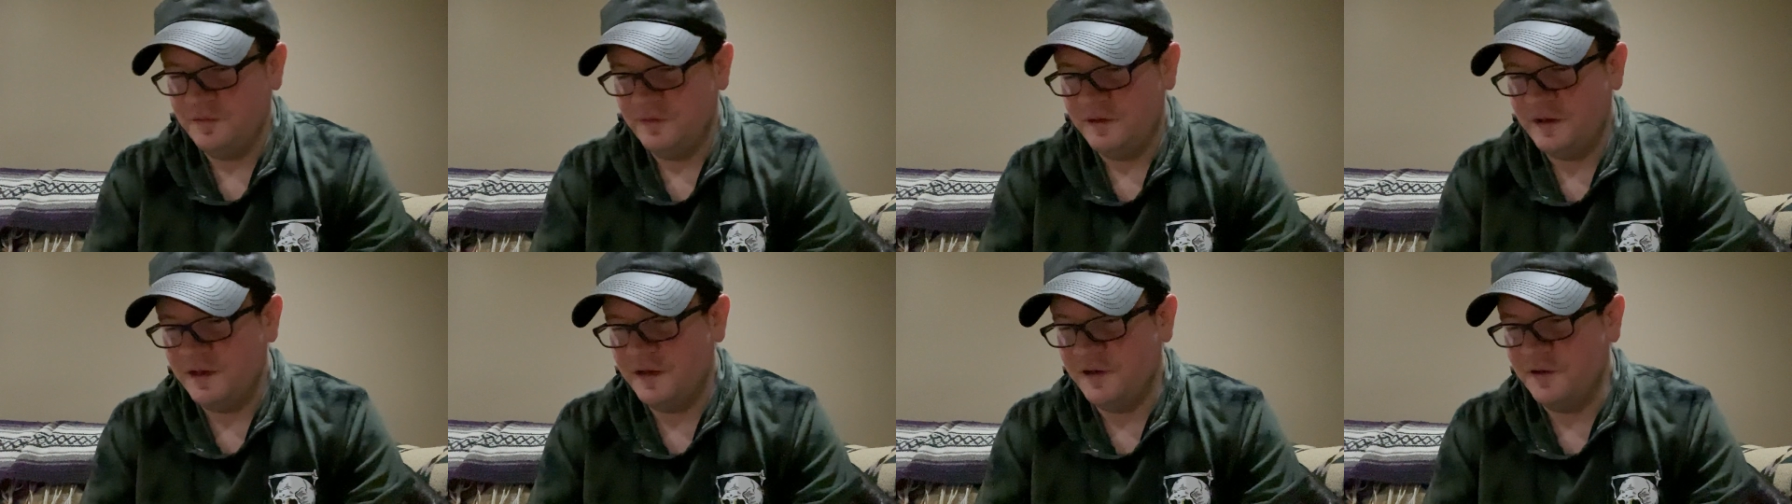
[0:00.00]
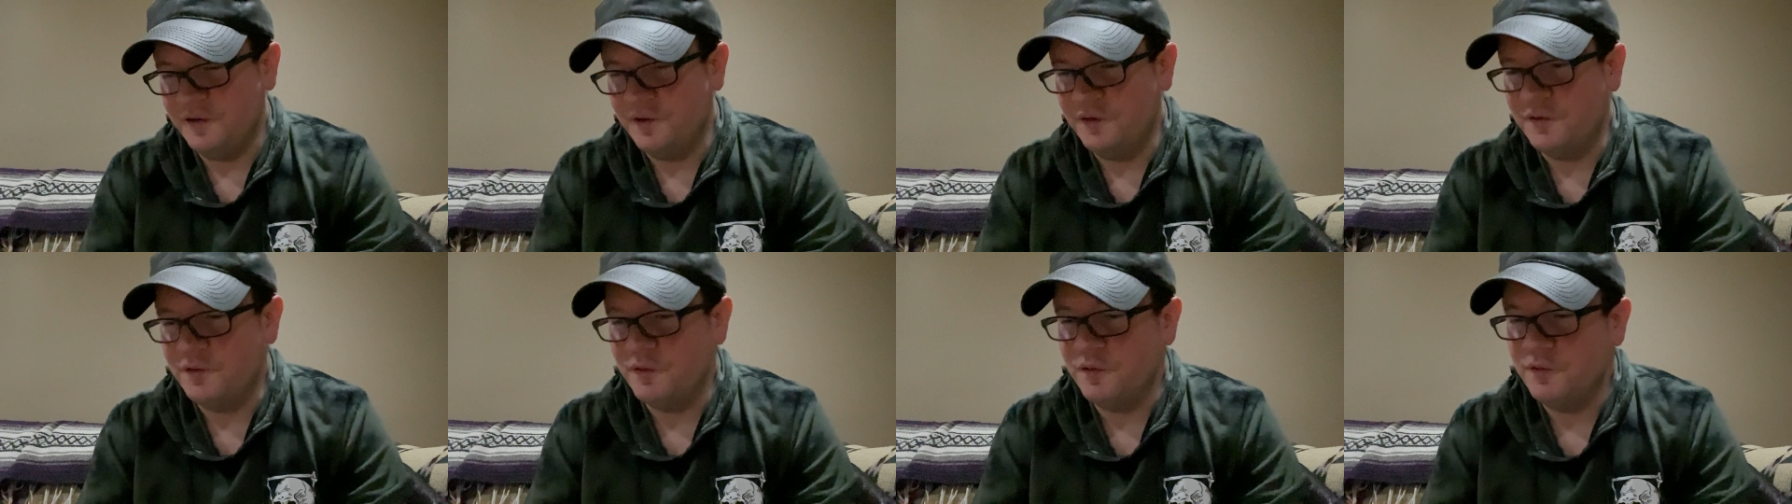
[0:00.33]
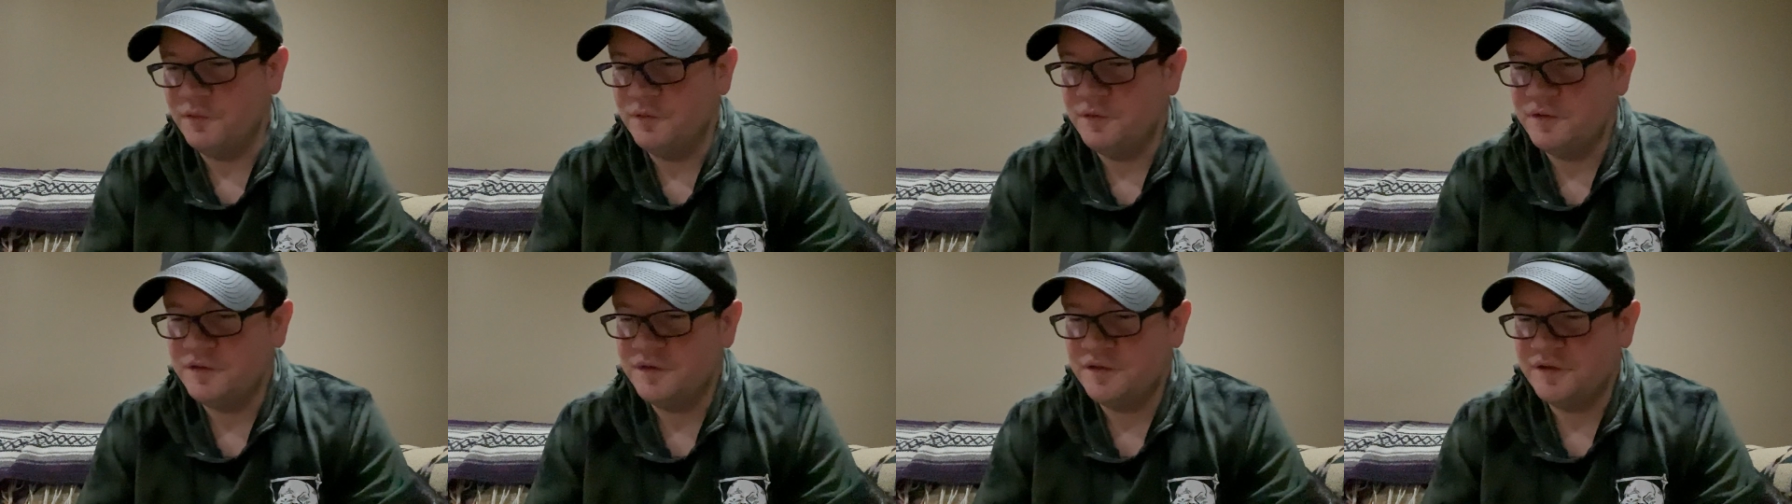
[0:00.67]
kind of
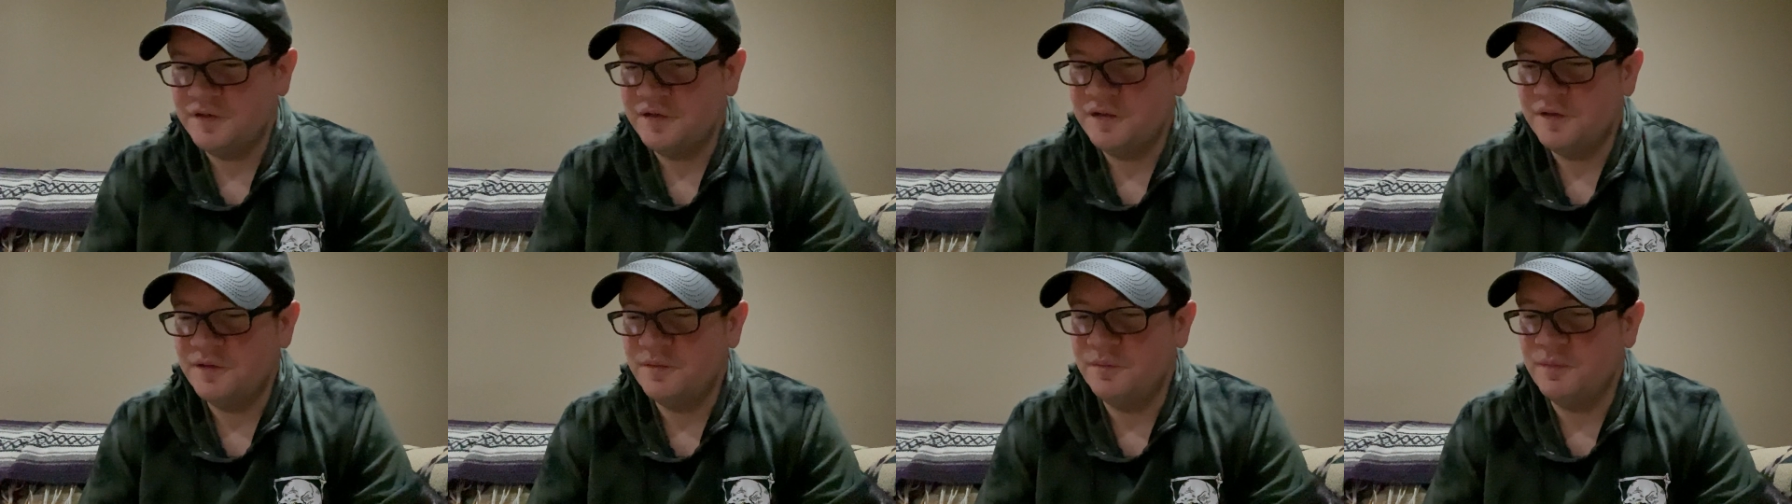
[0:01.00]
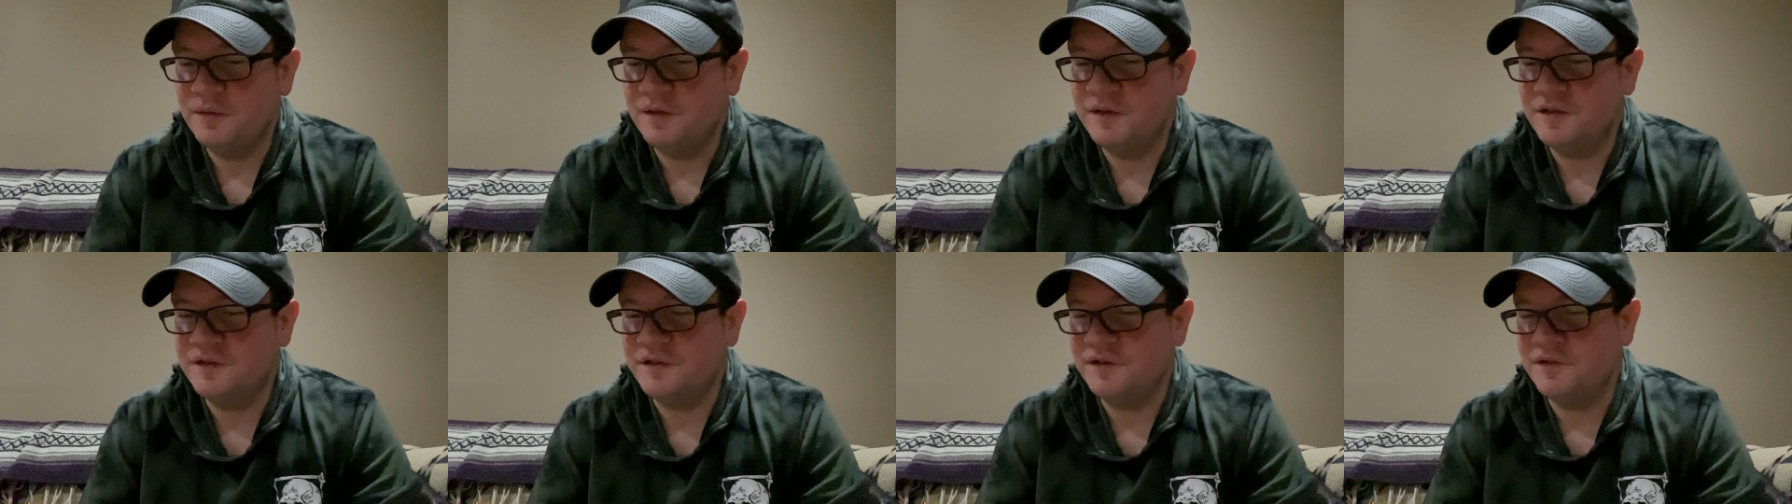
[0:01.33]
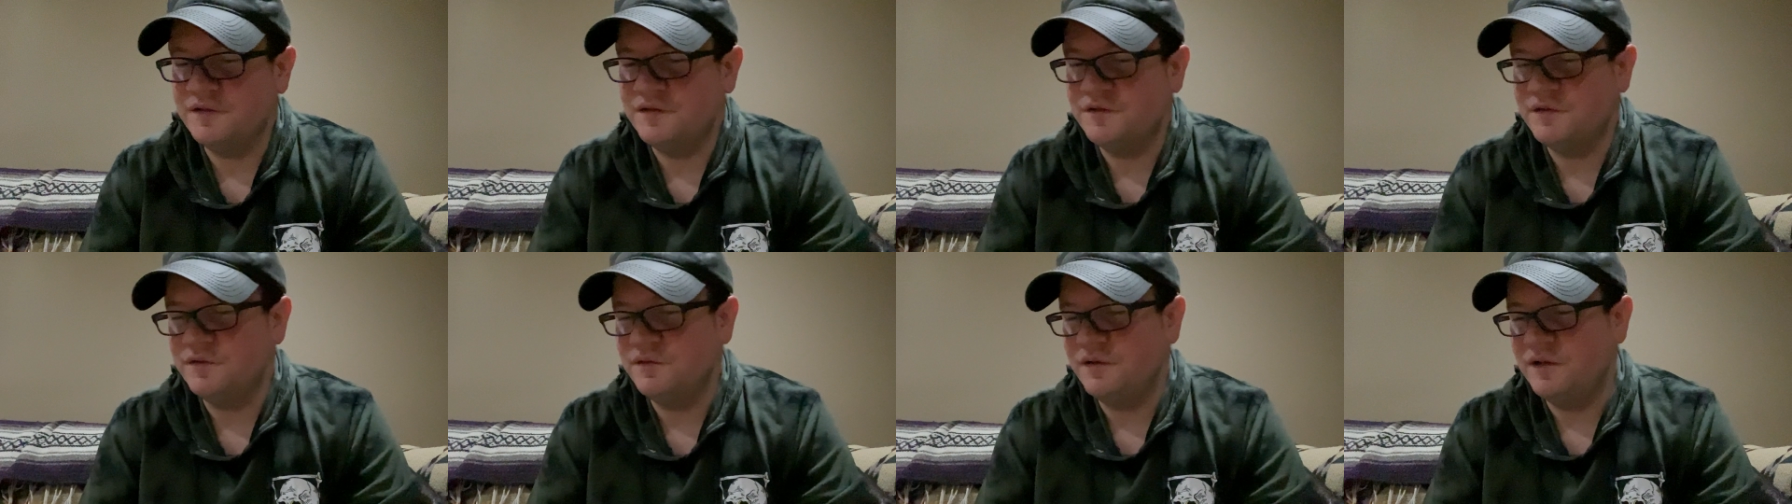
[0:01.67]
gross, but it's
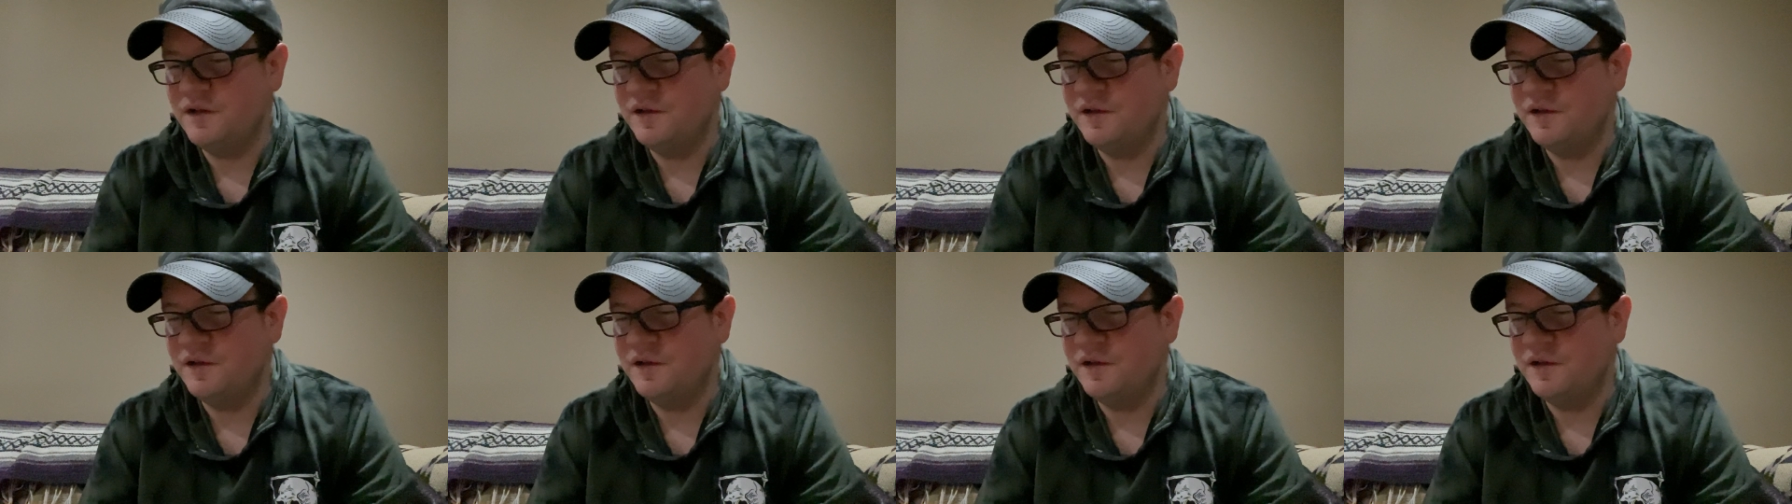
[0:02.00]
also